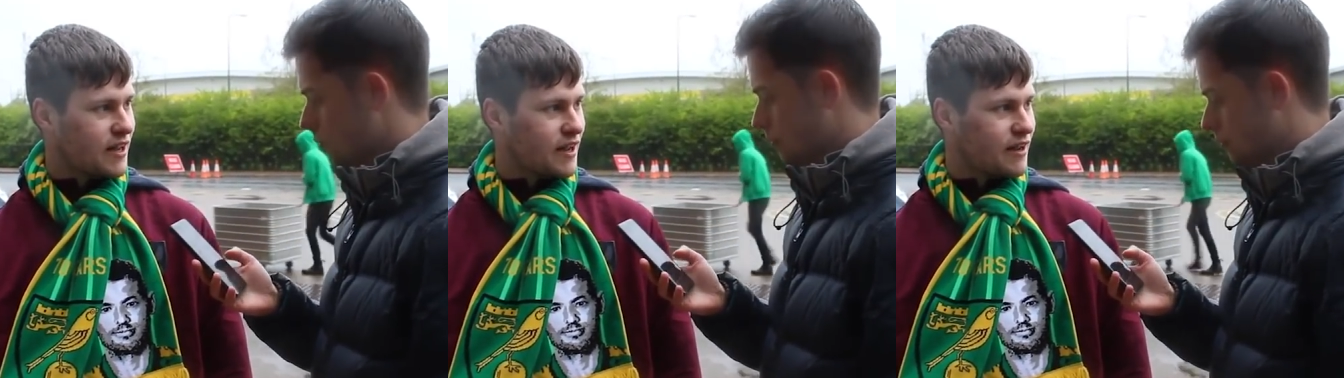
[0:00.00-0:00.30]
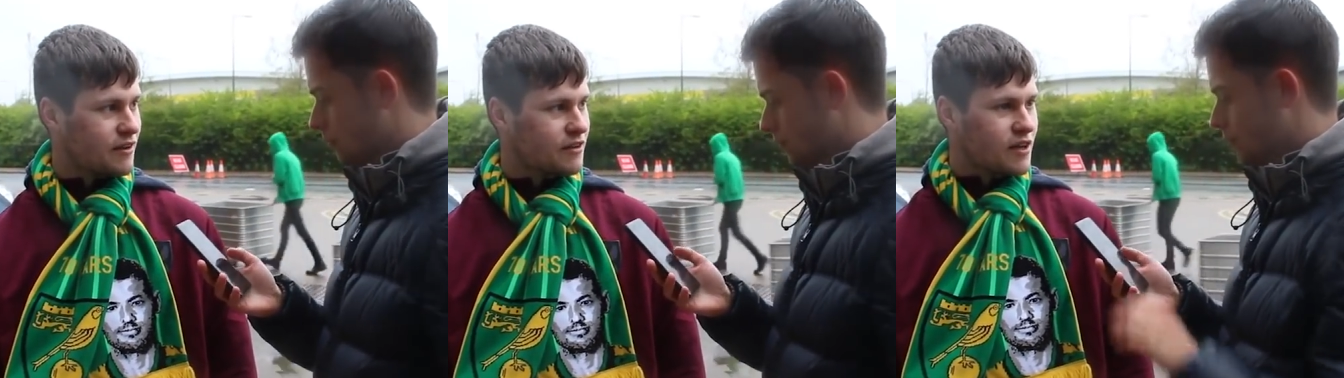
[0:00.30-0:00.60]

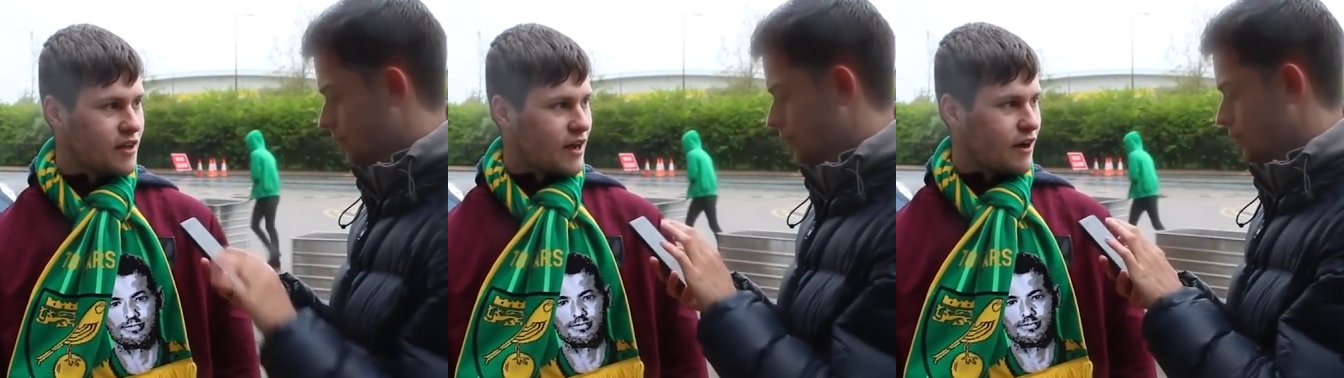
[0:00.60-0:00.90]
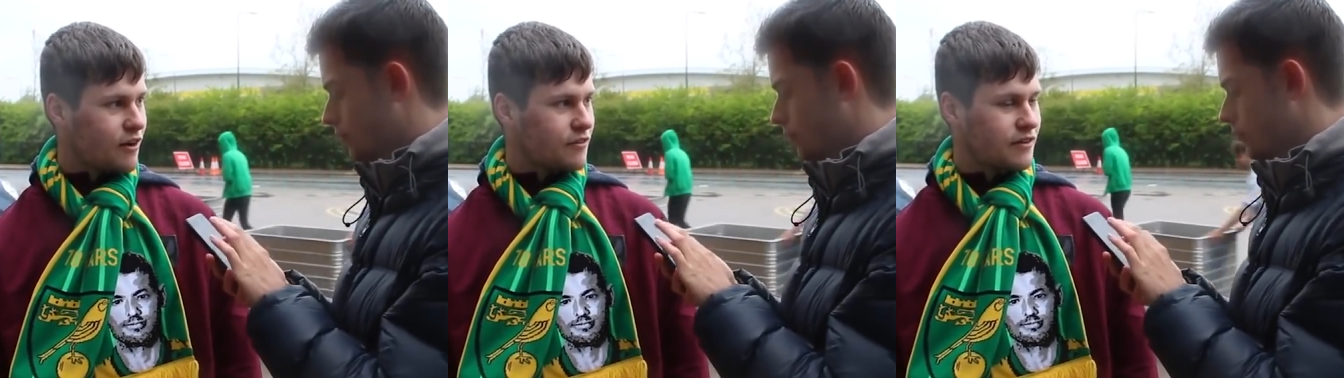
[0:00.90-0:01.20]
Speaker 1: here.
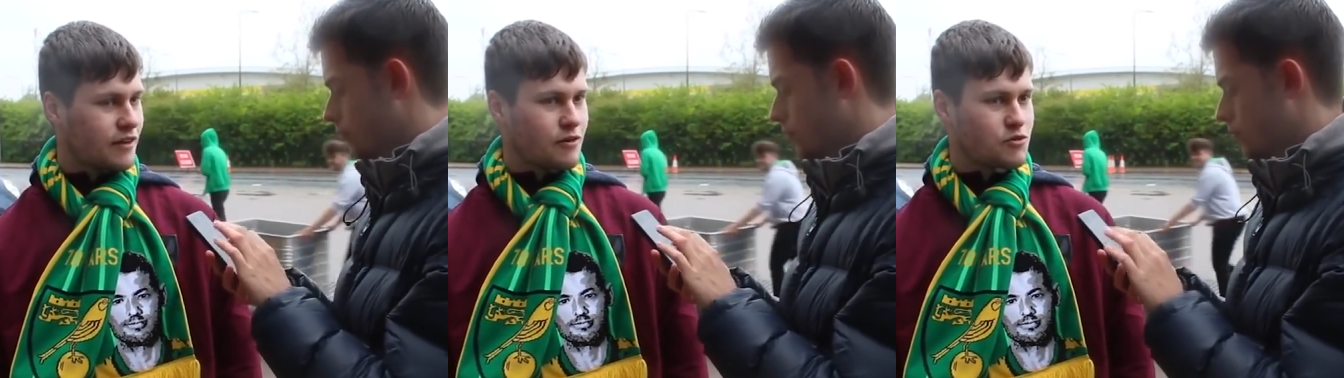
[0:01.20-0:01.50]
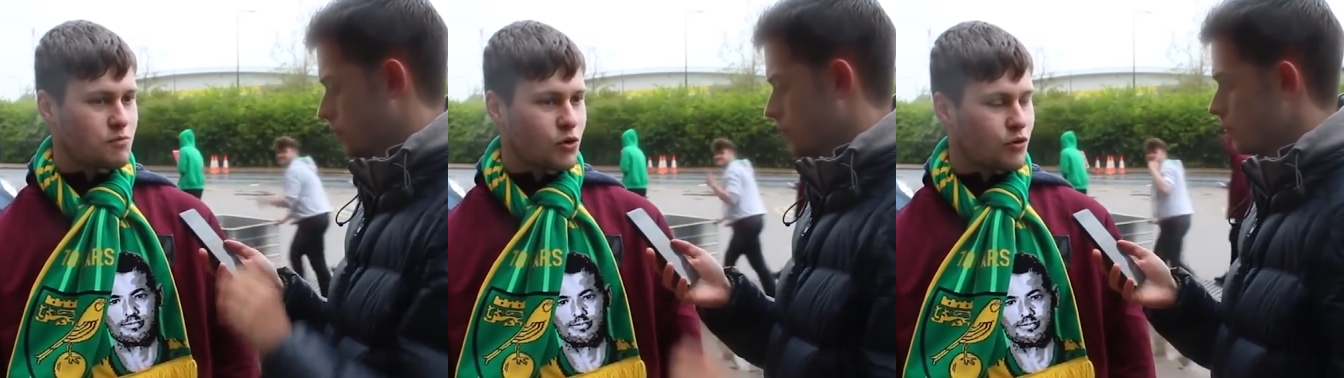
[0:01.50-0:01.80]
I, I think that was
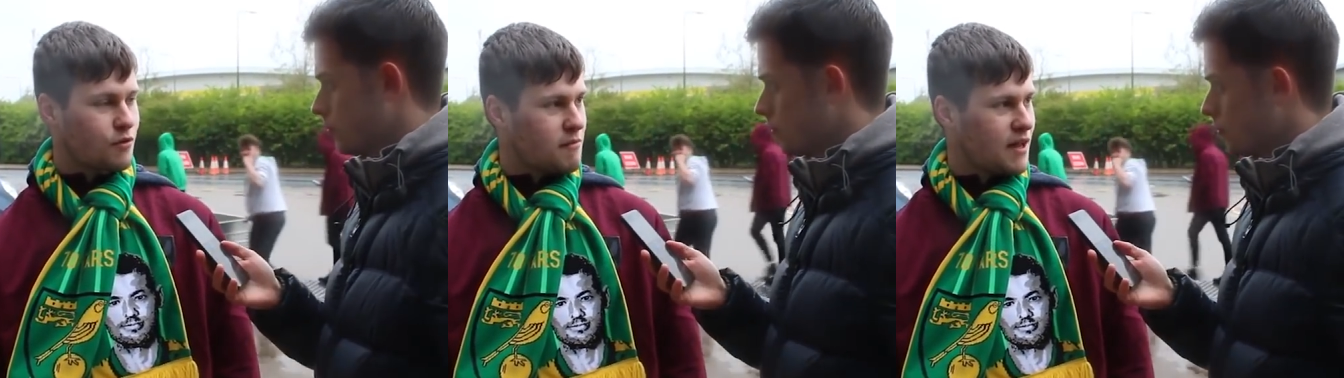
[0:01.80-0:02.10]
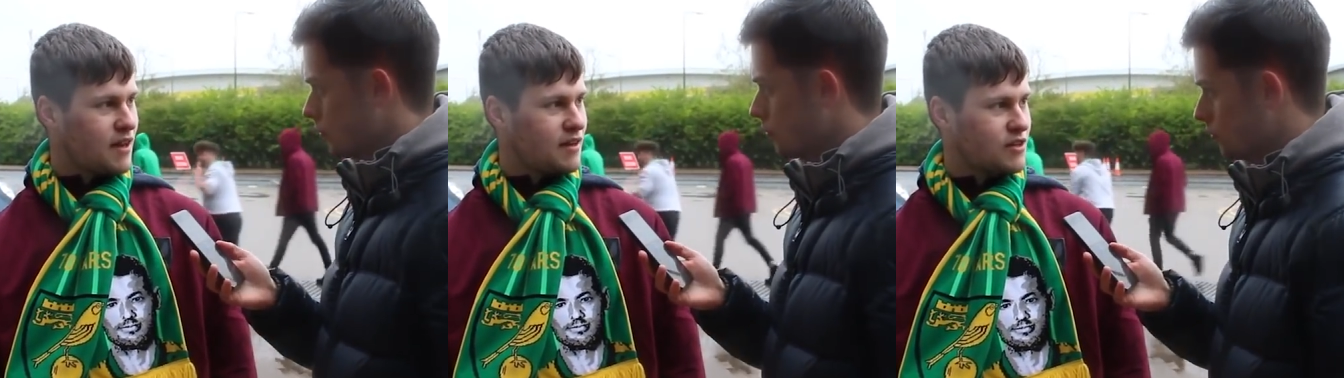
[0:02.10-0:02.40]
more the
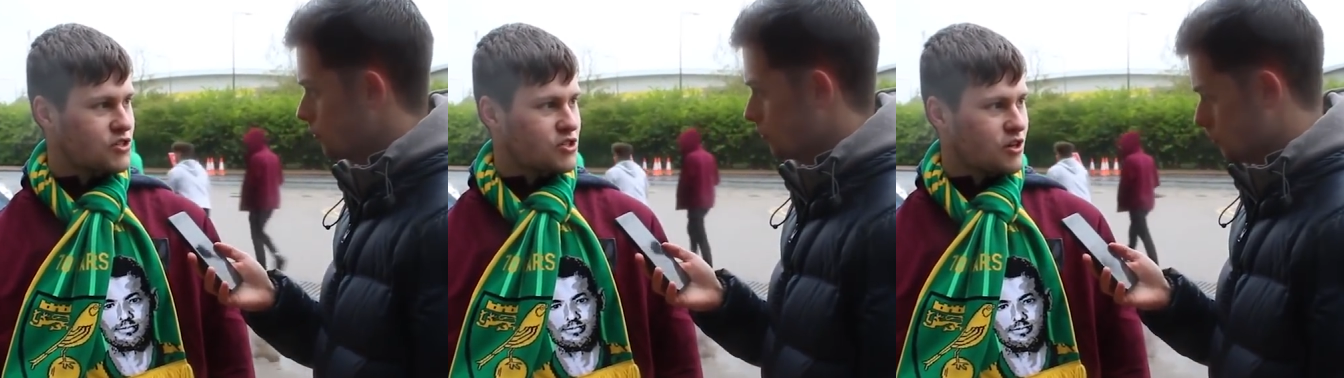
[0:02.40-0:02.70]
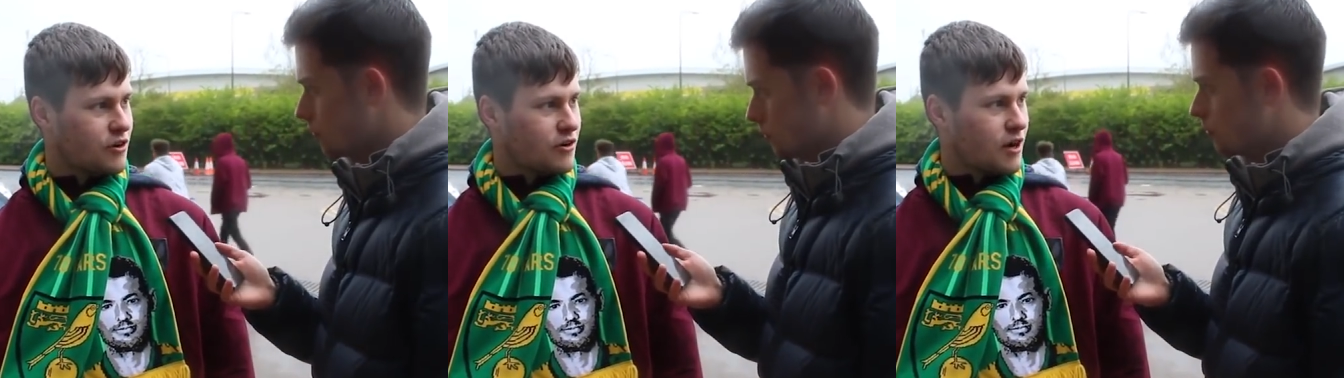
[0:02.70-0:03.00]
media
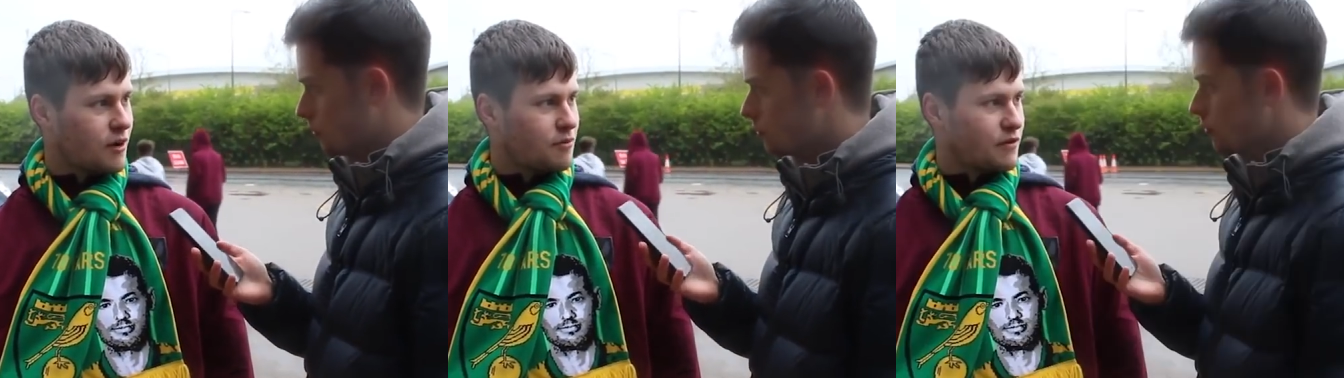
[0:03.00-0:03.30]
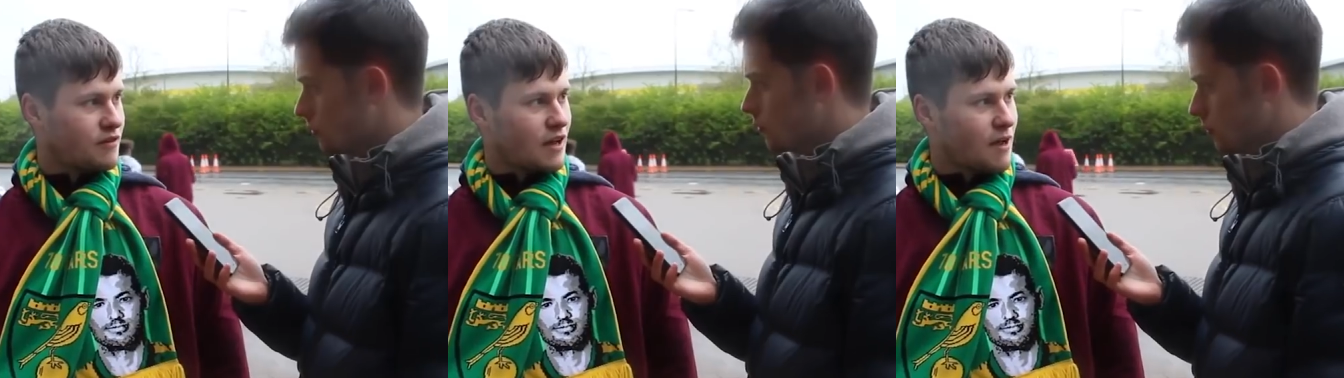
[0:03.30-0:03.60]
stirring up
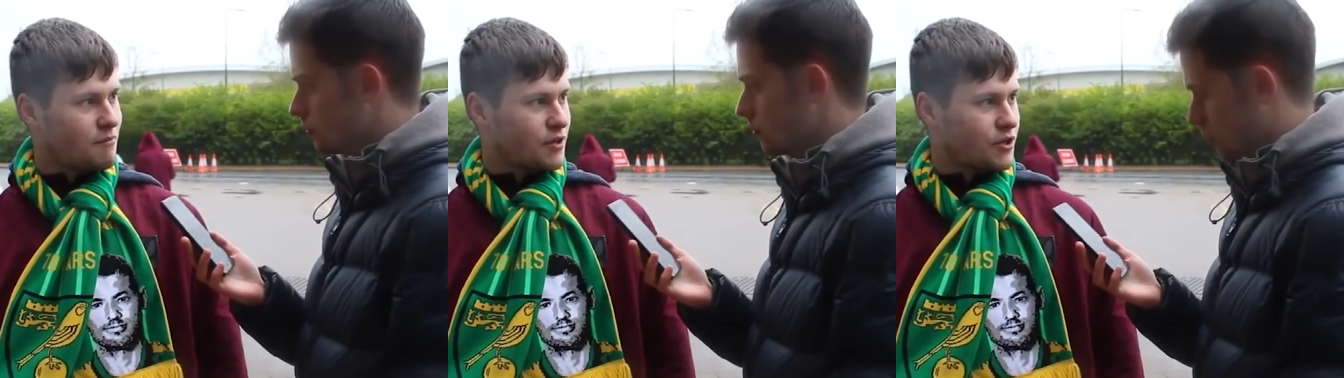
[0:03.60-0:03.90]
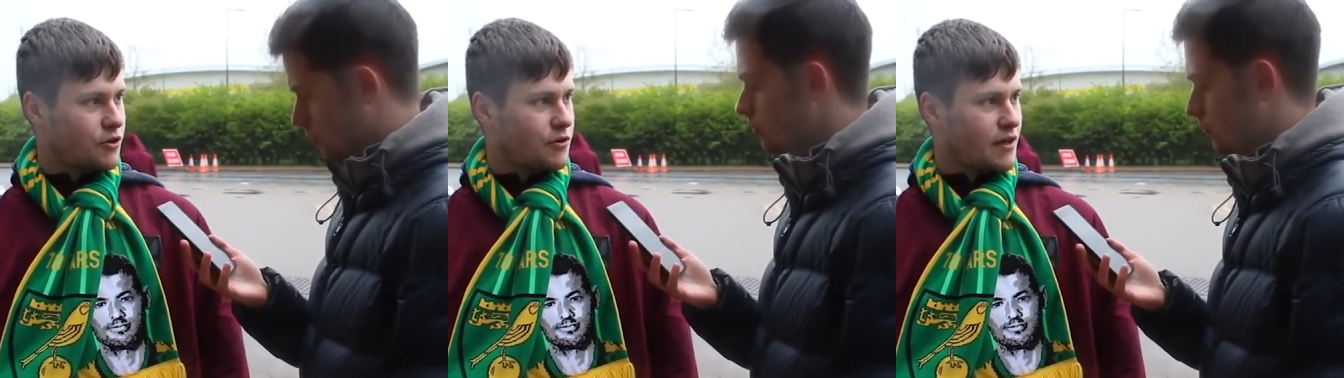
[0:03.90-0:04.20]
with Lambert
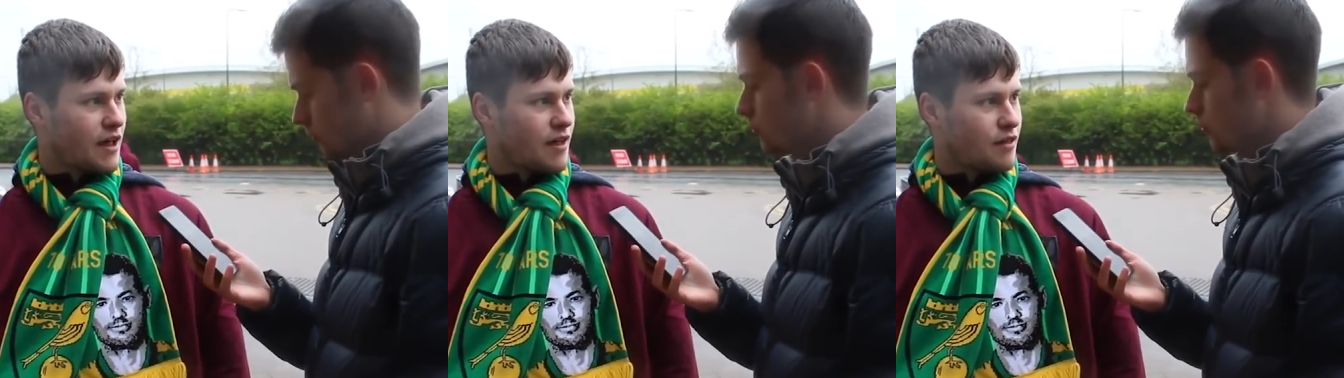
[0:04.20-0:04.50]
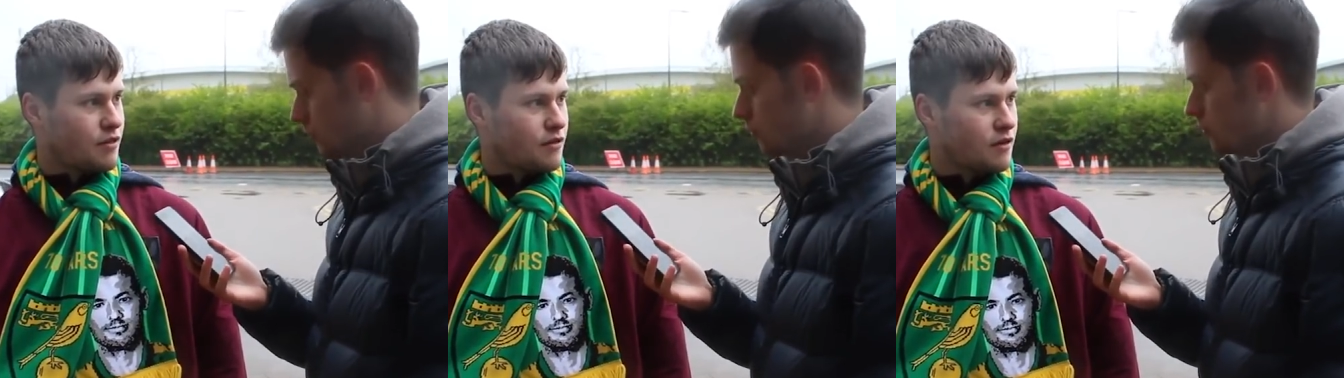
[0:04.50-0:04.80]
going there
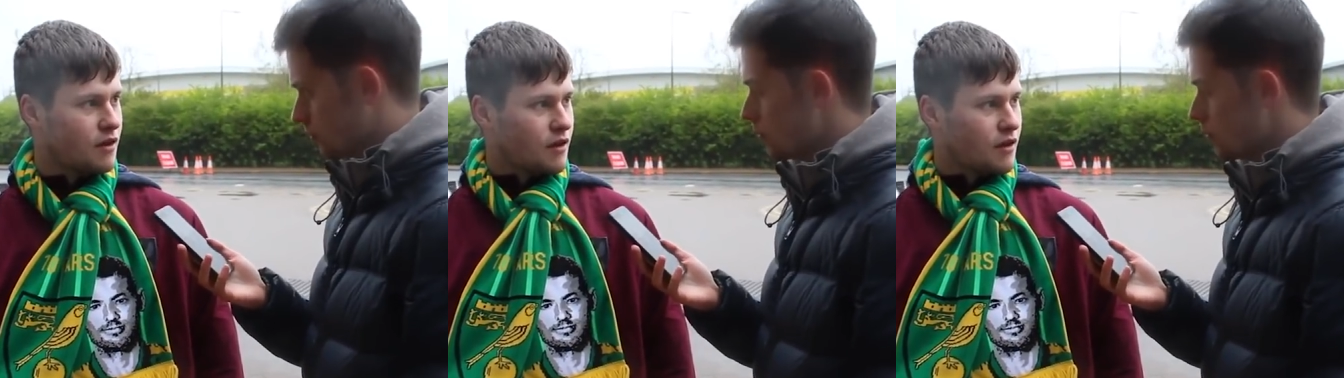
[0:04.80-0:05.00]
than,